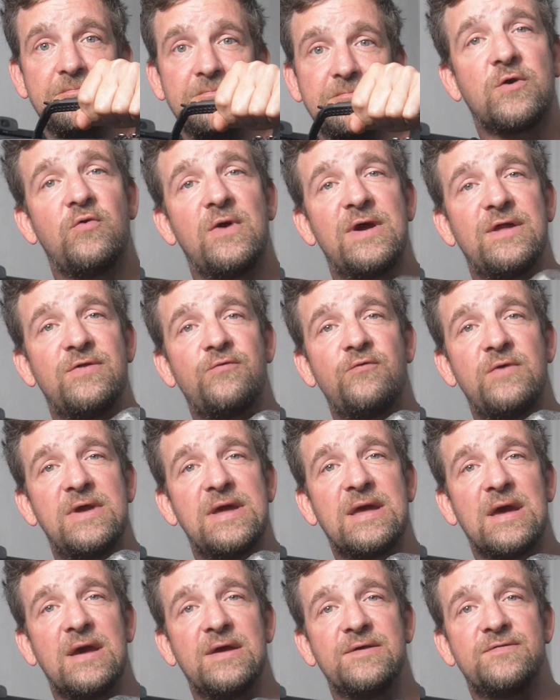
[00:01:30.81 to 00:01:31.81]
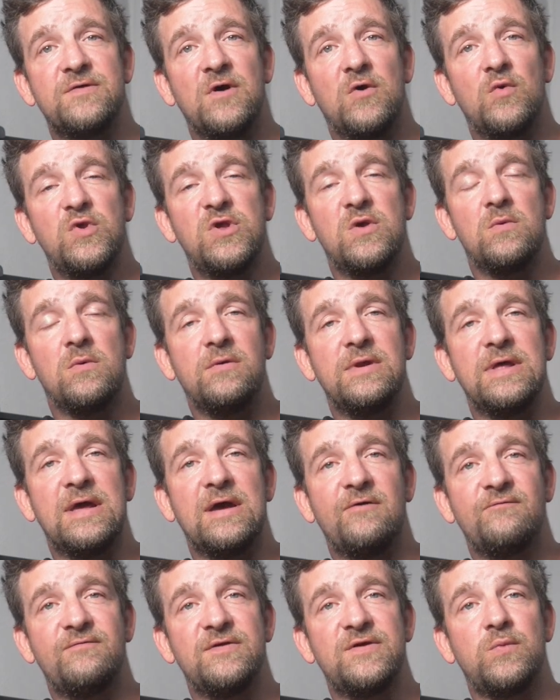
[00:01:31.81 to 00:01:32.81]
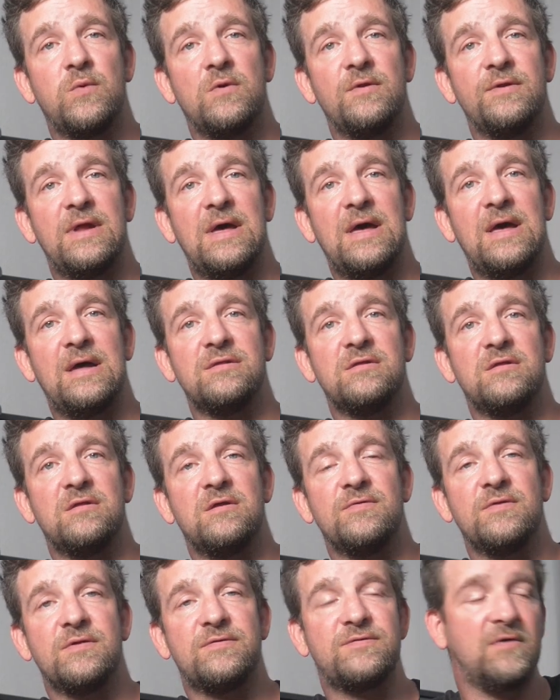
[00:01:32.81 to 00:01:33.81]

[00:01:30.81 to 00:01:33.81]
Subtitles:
The Crane 3 case though, you only have this one handle on the